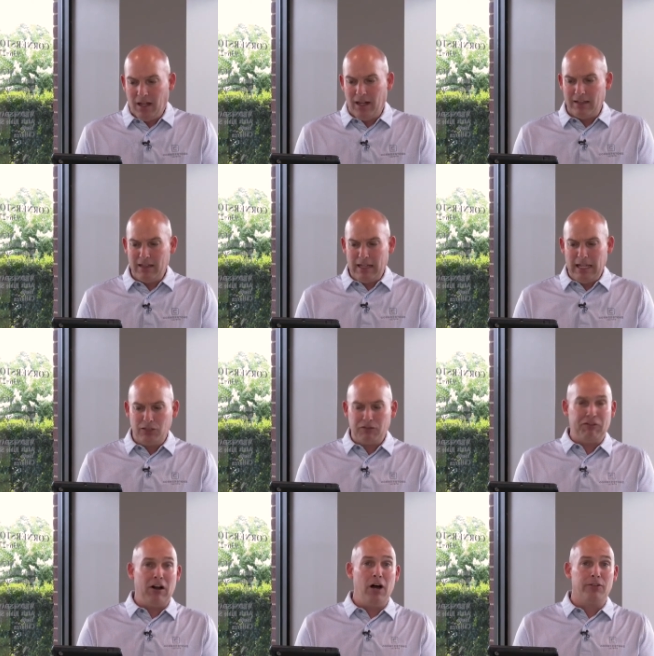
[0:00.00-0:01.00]
Uh,
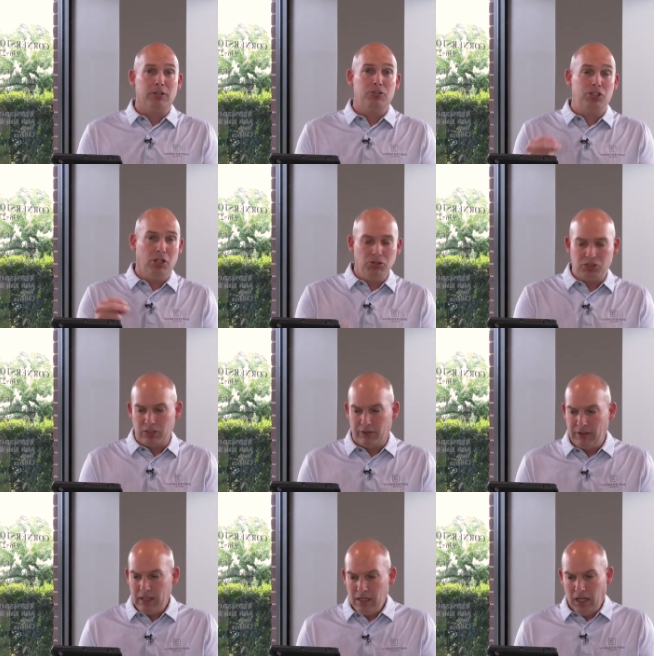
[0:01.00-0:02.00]
his father
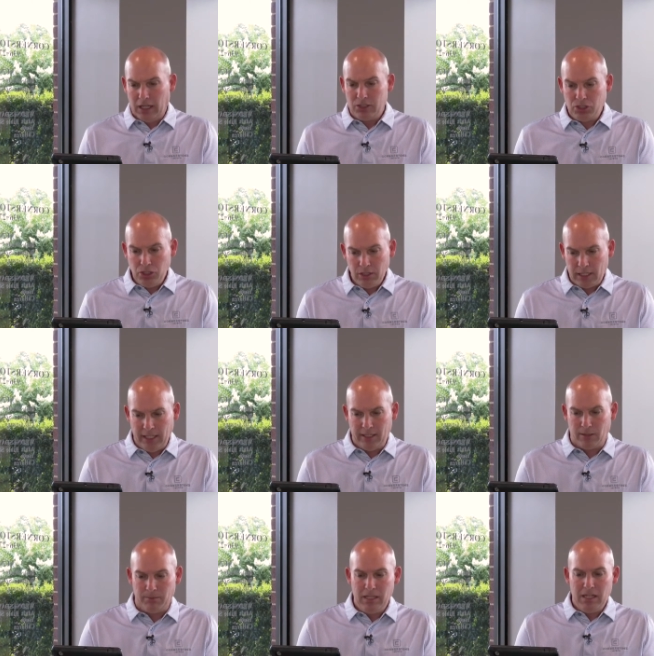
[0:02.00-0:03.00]
Joseph uh, took
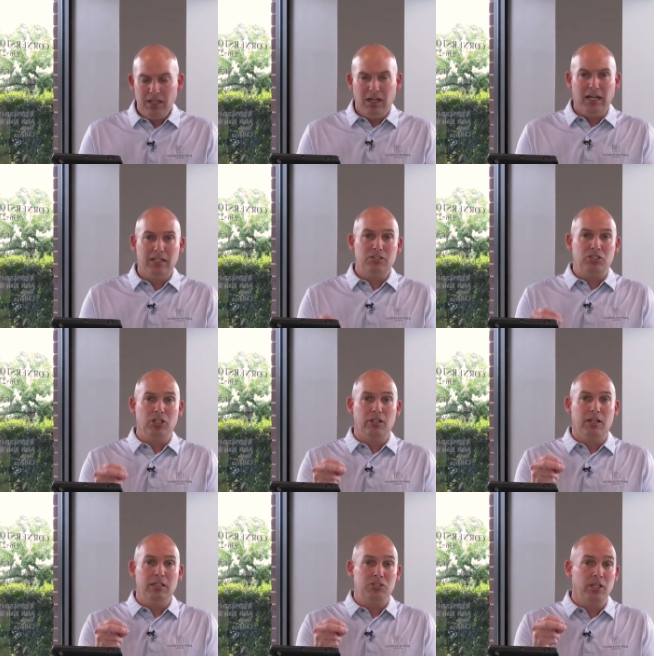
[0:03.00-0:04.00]
him uh,
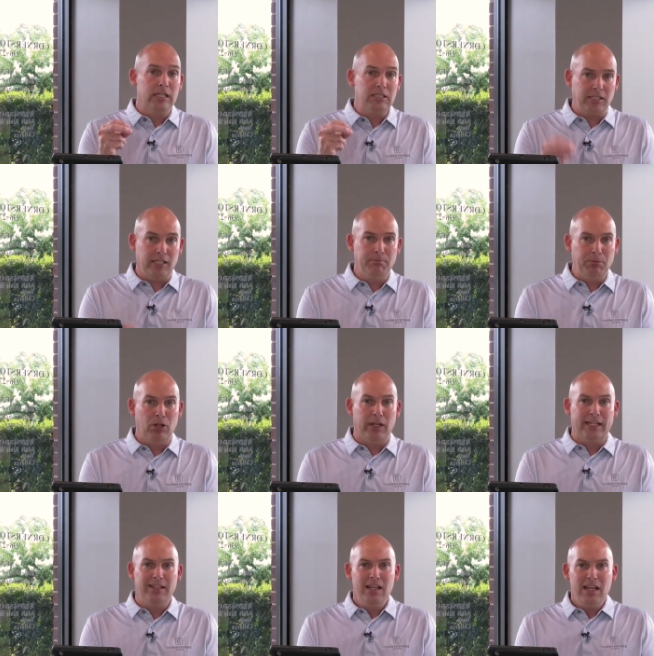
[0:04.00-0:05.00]
to, to the
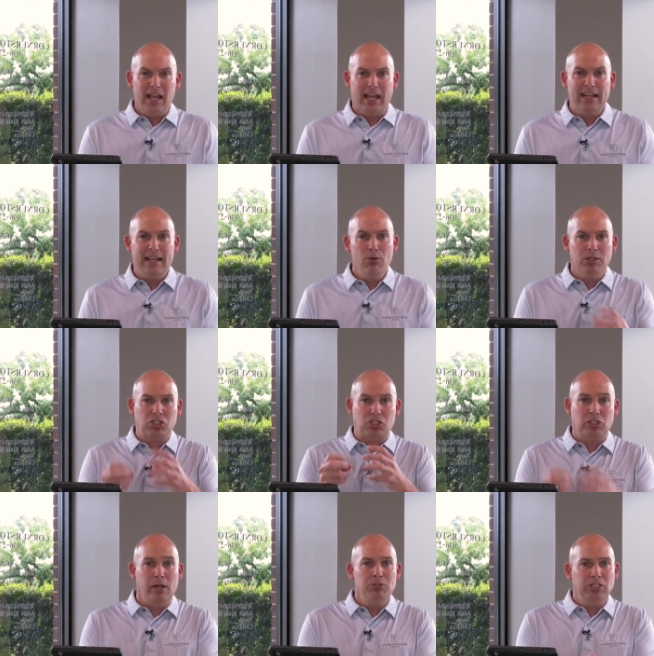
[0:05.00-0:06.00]
temple, and, and he was
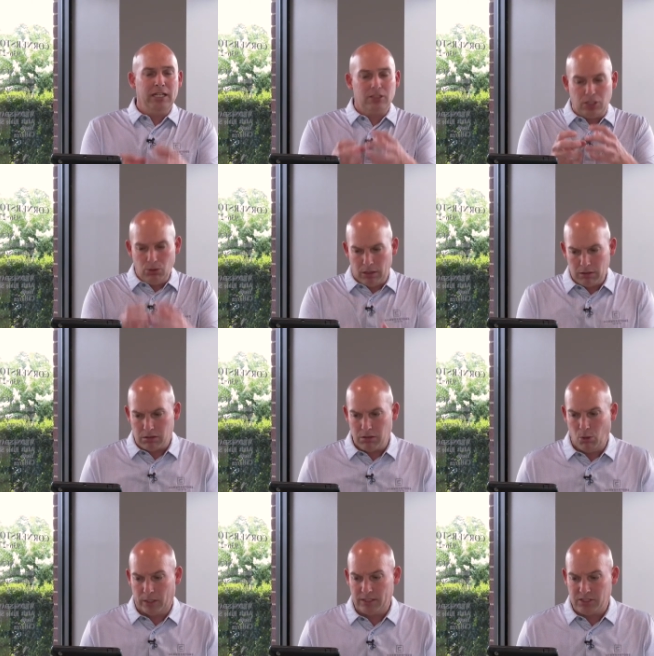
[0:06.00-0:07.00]
subject to
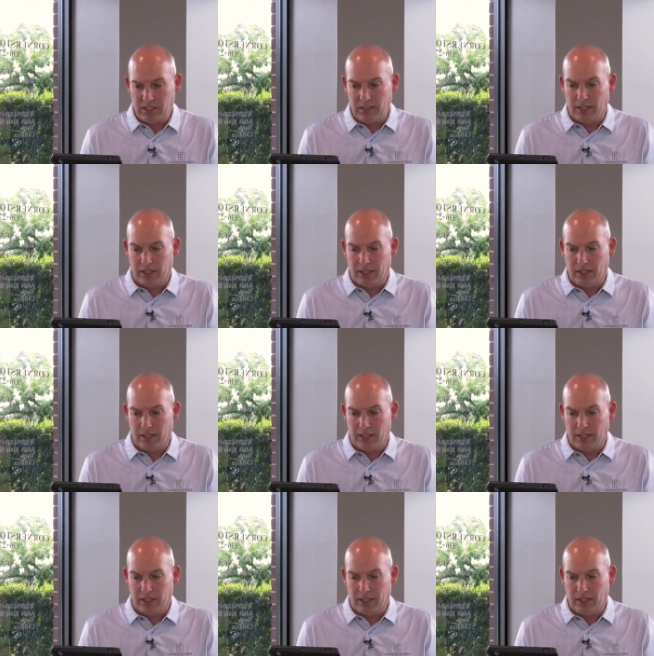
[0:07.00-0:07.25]
authority